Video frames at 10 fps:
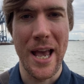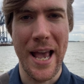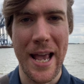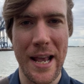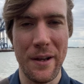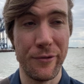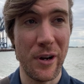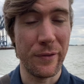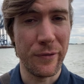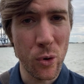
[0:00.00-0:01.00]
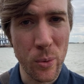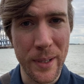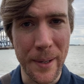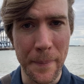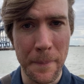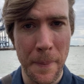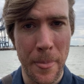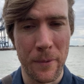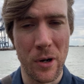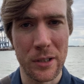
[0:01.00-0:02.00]
a freight forwarder,
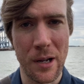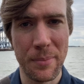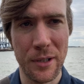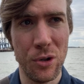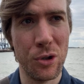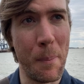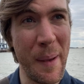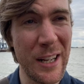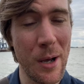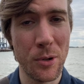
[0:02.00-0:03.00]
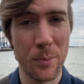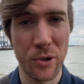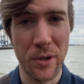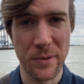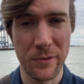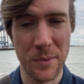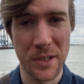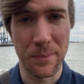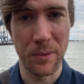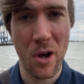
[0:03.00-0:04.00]
or a company who can pick up your products from the
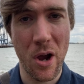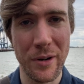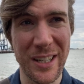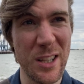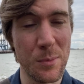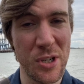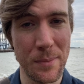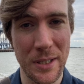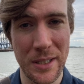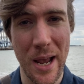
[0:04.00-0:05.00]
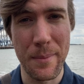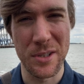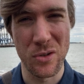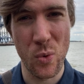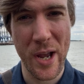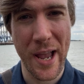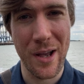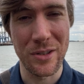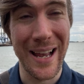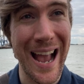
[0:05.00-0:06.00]
supplier and get them shipped into Amazon's
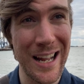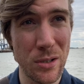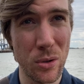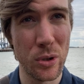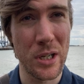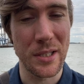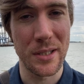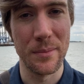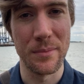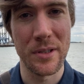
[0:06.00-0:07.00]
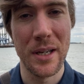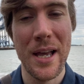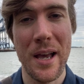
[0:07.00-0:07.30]
warehouse, handle all the customs,